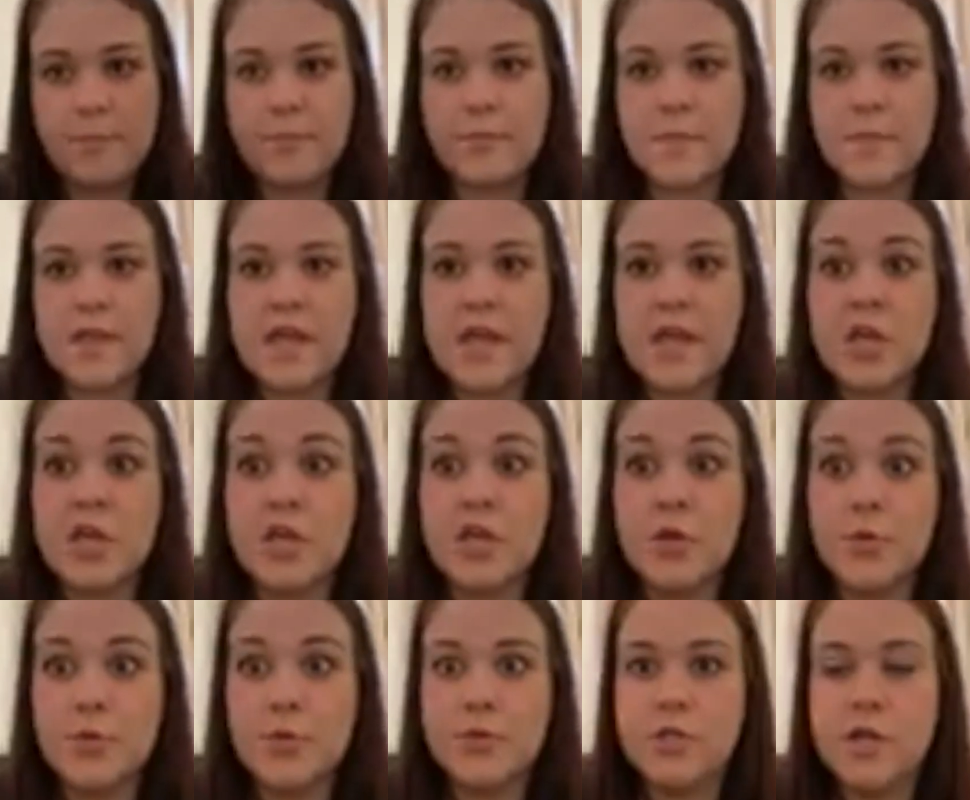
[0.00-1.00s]
get
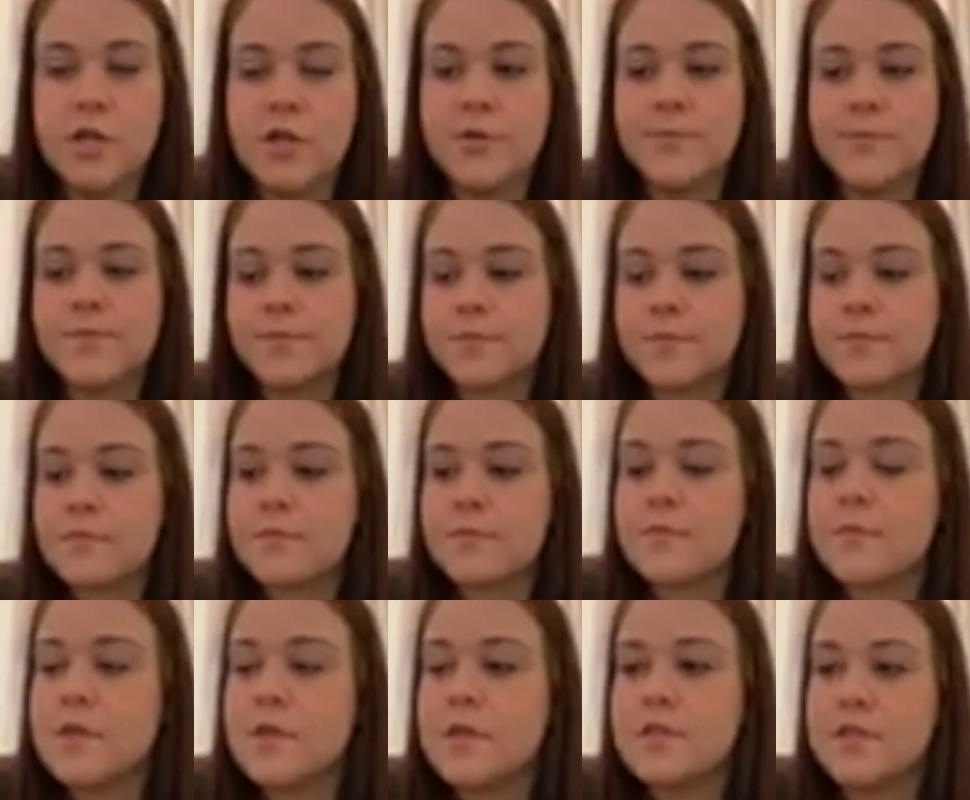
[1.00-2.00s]
huge, you know.
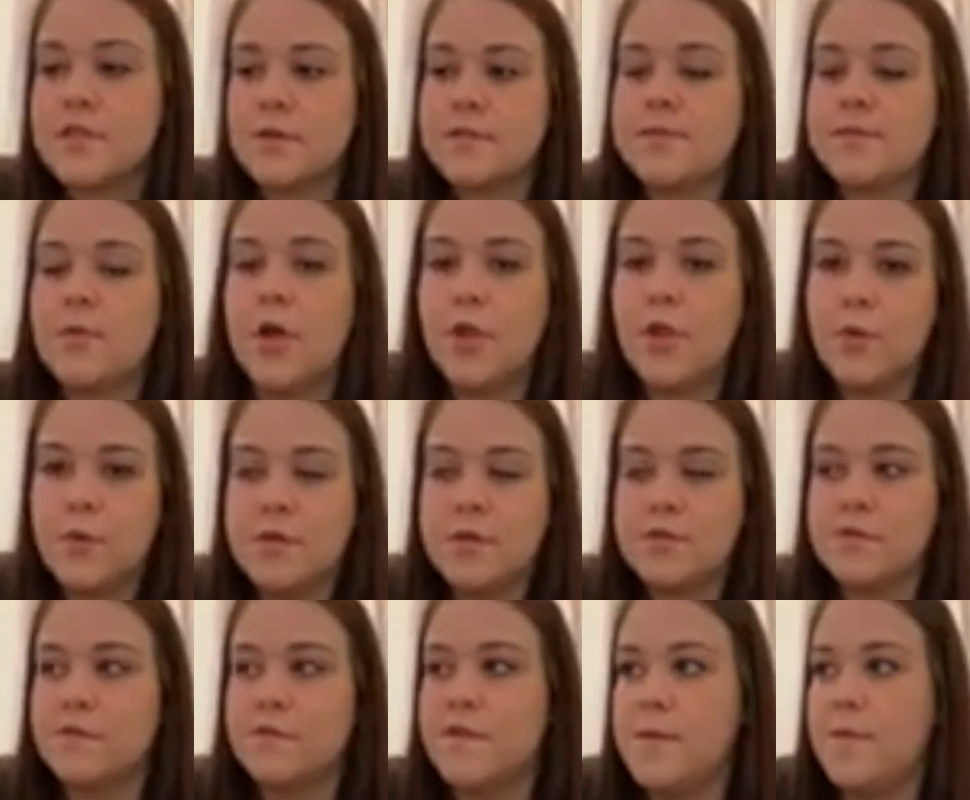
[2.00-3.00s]
So smaller ones
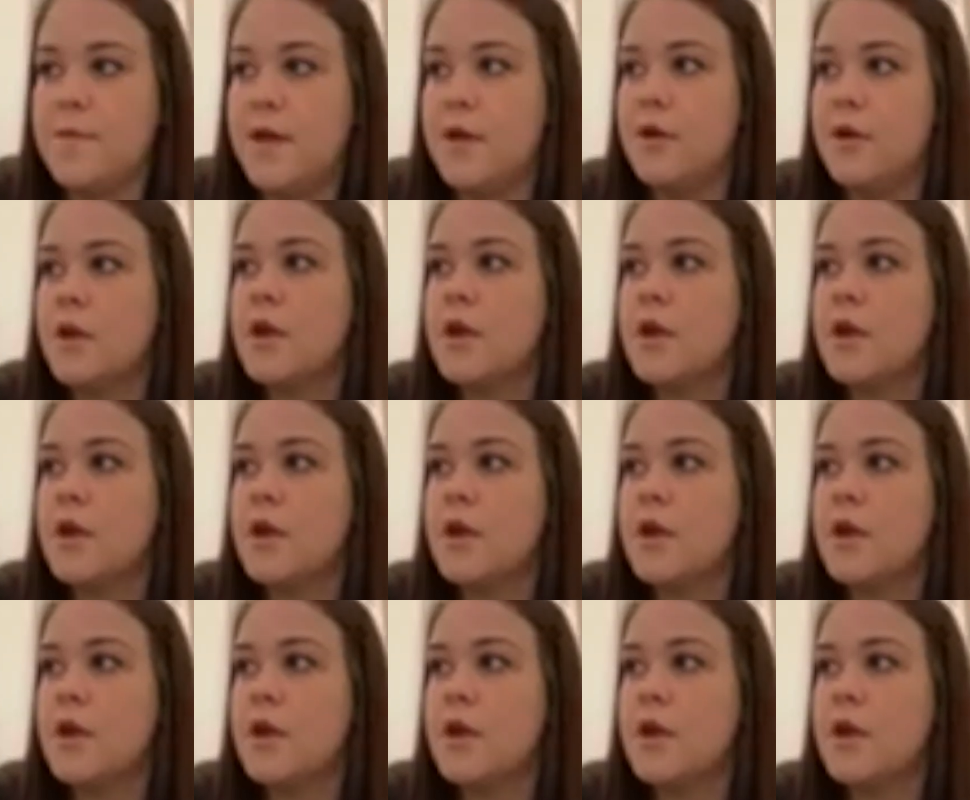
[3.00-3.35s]
will fit better.